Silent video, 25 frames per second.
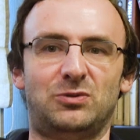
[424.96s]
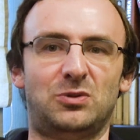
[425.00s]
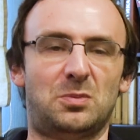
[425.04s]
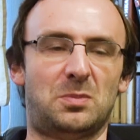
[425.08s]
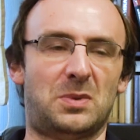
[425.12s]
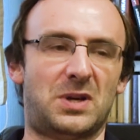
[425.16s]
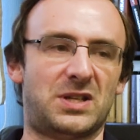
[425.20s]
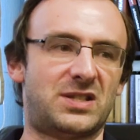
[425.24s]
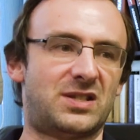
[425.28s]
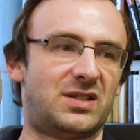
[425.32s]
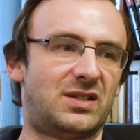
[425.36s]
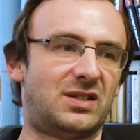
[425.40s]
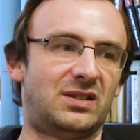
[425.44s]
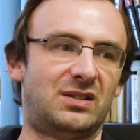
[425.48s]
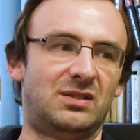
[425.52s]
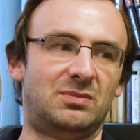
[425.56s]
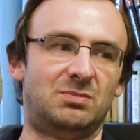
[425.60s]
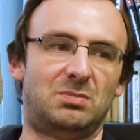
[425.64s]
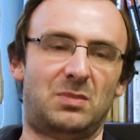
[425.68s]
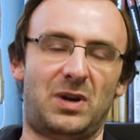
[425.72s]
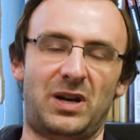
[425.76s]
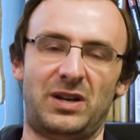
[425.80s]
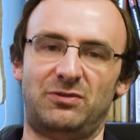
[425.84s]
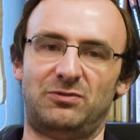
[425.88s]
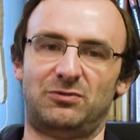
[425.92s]
whom are still
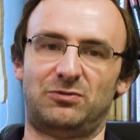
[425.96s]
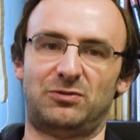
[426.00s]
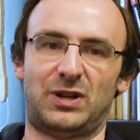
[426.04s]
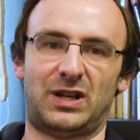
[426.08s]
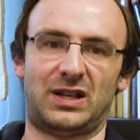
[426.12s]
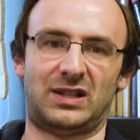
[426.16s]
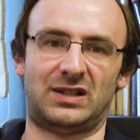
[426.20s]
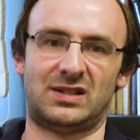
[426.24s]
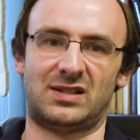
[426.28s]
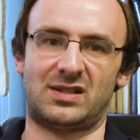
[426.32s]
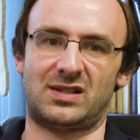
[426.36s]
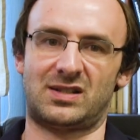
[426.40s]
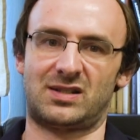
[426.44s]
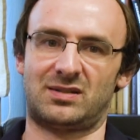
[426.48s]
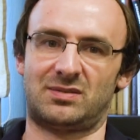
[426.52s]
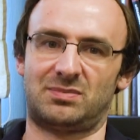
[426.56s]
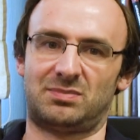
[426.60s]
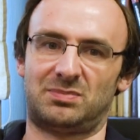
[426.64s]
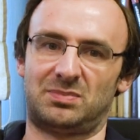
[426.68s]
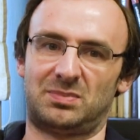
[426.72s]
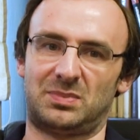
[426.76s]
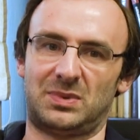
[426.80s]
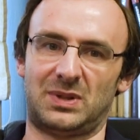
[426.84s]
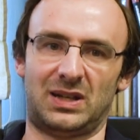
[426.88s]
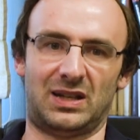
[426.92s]
my friends,
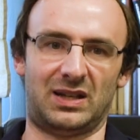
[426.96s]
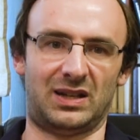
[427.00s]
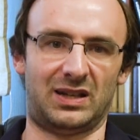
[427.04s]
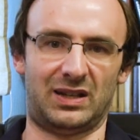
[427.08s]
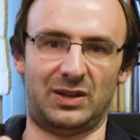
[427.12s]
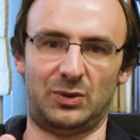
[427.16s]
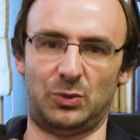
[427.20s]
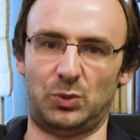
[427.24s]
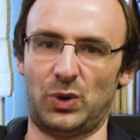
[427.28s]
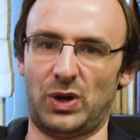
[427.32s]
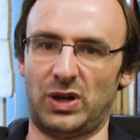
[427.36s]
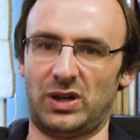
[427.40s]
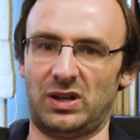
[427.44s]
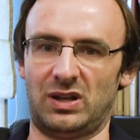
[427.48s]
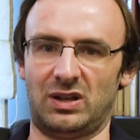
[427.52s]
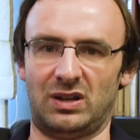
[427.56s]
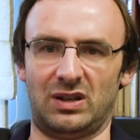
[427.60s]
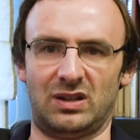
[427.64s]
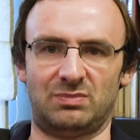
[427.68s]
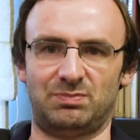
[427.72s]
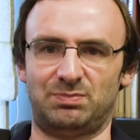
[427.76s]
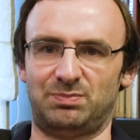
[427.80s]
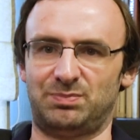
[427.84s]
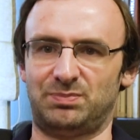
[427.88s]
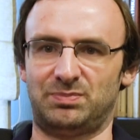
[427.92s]
working
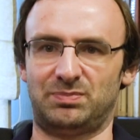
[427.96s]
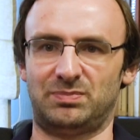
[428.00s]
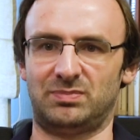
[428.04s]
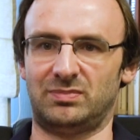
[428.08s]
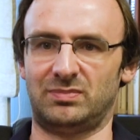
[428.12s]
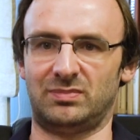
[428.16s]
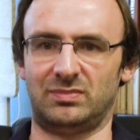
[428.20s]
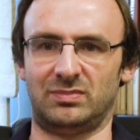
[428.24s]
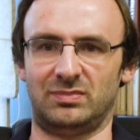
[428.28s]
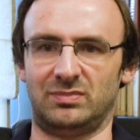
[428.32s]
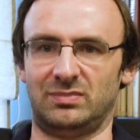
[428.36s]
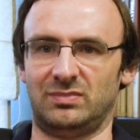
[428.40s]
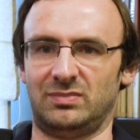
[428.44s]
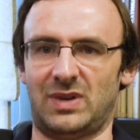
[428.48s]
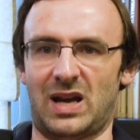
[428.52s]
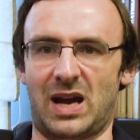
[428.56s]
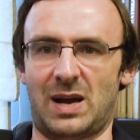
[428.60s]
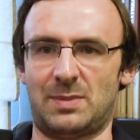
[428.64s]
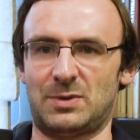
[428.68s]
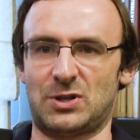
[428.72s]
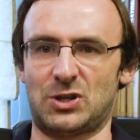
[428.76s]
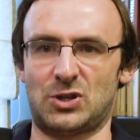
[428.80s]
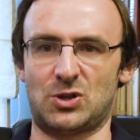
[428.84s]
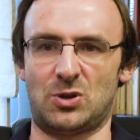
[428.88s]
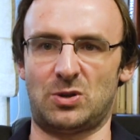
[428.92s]
at
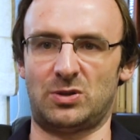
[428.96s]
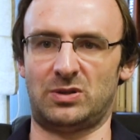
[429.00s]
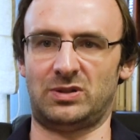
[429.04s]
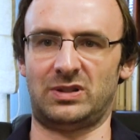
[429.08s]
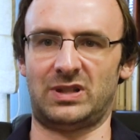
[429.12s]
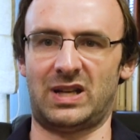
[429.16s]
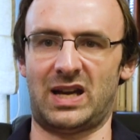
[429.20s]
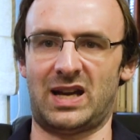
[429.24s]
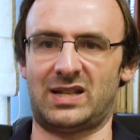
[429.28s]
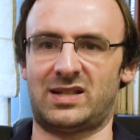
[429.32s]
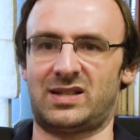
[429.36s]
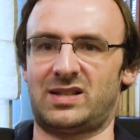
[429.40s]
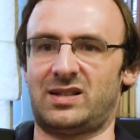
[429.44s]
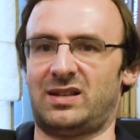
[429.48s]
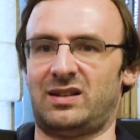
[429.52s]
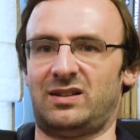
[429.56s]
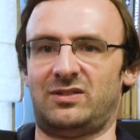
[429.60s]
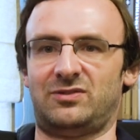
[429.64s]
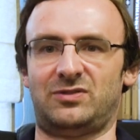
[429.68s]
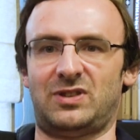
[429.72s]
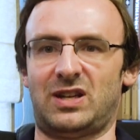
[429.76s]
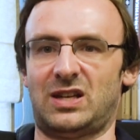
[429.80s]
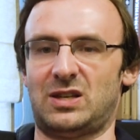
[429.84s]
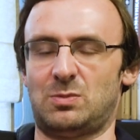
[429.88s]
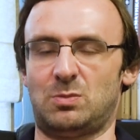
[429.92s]
Amazon, NASA,
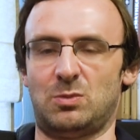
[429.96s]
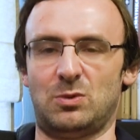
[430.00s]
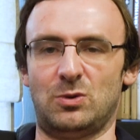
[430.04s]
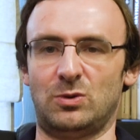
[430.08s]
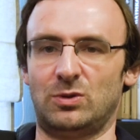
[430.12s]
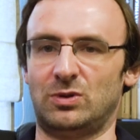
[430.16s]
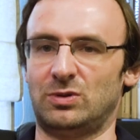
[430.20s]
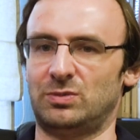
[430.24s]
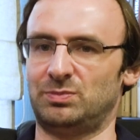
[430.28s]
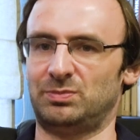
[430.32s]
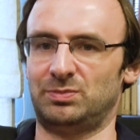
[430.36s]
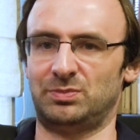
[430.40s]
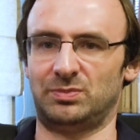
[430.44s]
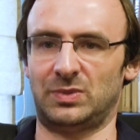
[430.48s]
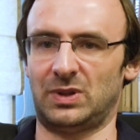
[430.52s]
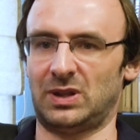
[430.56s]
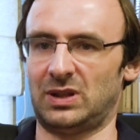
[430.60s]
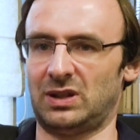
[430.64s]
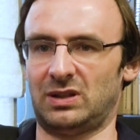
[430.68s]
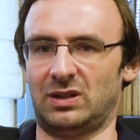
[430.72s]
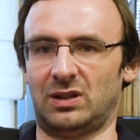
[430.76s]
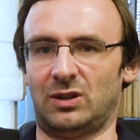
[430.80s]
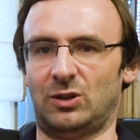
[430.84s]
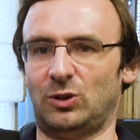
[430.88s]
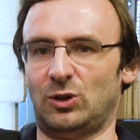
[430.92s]
Facebook,
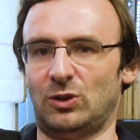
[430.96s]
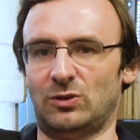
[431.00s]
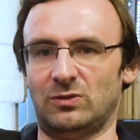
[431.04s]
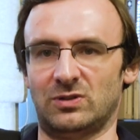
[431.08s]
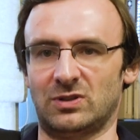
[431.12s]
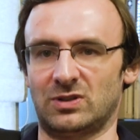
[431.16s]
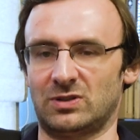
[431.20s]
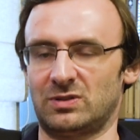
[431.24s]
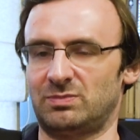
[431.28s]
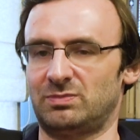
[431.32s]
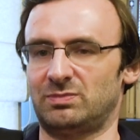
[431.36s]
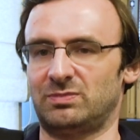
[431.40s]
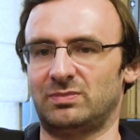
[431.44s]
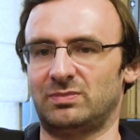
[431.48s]
all over.